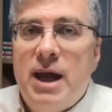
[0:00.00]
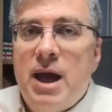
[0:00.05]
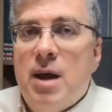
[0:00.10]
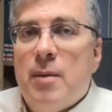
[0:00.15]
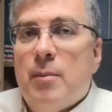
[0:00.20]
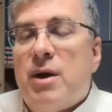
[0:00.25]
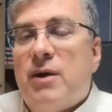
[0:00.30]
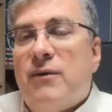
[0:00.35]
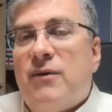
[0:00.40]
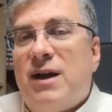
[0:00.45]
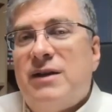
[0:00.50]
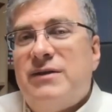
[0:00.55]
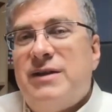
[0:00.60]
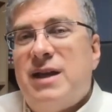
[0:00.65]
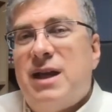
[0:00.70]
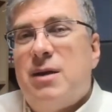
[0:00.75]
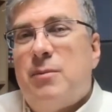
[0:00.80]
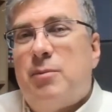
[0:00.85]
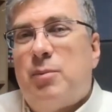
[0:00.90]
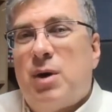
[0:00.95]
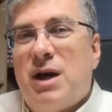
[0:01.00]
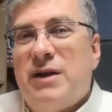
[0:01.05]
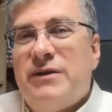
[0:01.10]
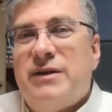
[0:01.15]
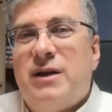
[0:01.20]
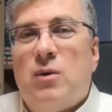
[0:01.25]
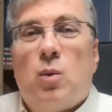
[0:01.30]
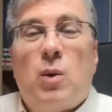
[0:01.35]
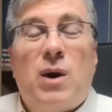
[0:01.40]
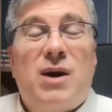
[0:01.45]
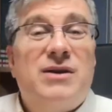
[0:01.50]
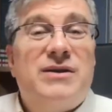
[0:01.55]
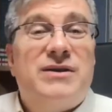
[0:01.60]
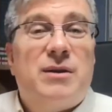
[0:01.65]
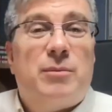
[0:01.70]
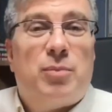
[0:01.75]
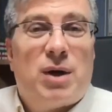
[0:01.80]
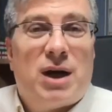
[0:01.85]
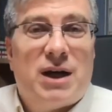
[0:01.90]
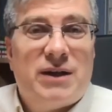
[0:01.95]
But if I say the president, where does the
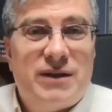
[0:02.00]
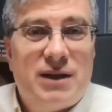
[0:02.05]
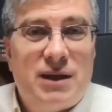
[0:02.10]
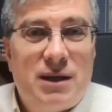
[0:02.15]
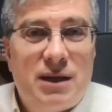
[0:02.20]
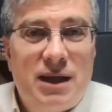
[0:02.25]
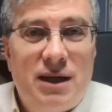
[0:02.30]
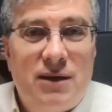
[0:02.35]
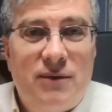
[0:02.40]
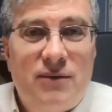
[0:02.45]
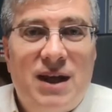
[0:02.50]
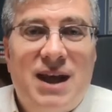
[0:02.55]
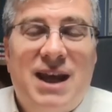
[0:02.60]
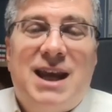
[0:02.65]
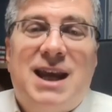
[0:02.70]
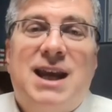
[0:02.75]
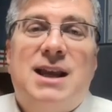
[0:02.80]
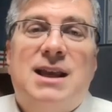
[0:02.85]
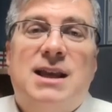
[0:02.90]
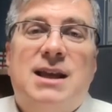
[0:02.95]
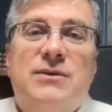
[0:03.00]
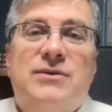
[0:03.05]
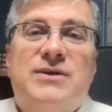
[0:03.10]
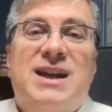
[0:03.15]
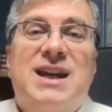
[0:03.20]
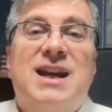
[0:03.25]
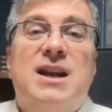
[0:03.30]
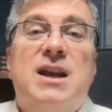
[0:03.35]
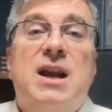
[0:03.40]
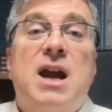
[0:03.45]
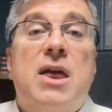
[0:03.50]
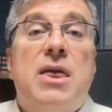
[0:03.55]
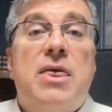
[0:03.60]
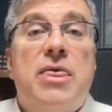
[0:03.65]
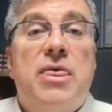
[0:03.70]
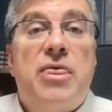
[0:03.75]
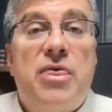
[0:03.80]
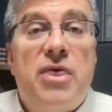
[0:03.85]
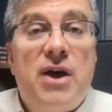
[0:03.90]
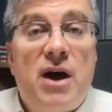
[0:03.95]
president live? He lives in
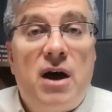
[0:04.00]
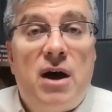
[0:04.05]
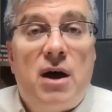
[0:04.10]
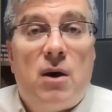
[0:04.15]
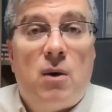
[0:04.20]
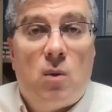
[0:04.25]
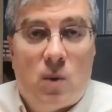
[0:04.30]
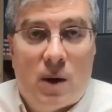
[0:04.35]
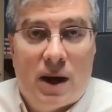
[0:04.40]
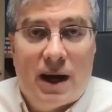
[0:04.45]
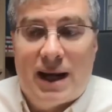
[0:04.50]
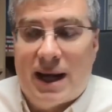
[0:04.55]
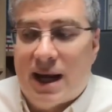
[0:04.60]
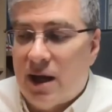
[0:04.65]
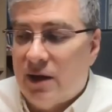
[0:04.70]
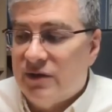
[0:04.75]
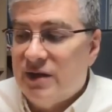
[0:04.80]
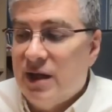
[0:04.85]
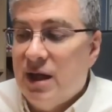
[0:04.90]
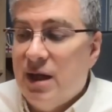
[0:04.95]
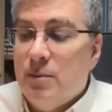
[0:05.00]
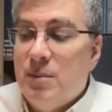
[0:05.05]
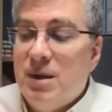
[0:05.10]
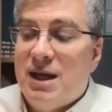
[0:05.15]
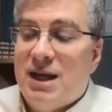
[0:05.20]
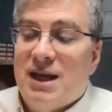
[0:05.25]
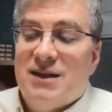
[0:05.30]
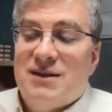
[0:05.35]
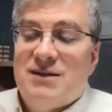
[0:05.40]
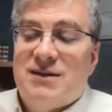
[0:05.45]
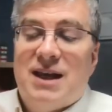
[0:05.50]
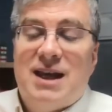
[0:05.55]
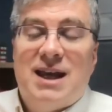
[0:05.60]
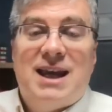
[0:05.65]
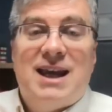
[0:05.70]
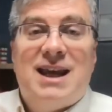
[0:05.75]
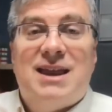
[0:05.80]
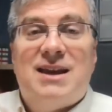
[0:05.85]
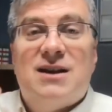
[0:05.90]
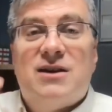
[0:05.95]
the White House, because
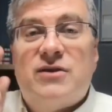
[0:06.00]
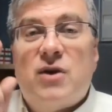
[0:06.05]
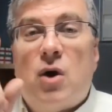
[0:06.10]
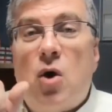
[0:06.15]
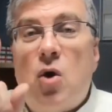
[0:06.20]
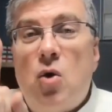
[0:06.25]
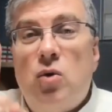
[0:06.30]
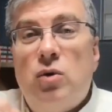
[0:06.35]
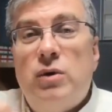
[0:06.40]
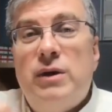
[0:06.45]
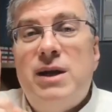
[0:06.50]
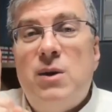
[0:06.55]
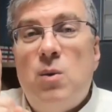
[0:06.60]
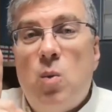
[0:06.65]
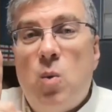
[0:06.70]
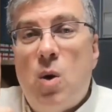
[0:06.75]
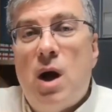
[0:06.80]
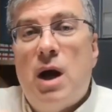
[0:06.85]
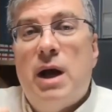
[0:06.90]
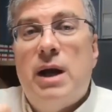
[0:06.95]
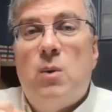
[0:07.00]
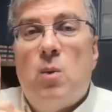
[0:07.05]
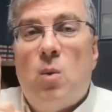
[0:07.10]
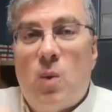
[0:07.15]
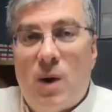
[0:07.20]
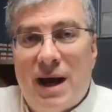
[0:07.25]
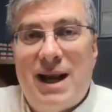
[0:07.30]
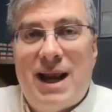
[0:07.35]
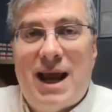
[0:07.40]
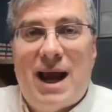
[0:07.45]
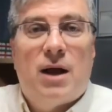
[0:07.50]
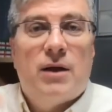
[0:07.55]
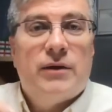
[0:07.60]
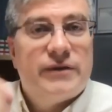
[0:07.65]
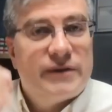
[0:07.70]
there's only one White House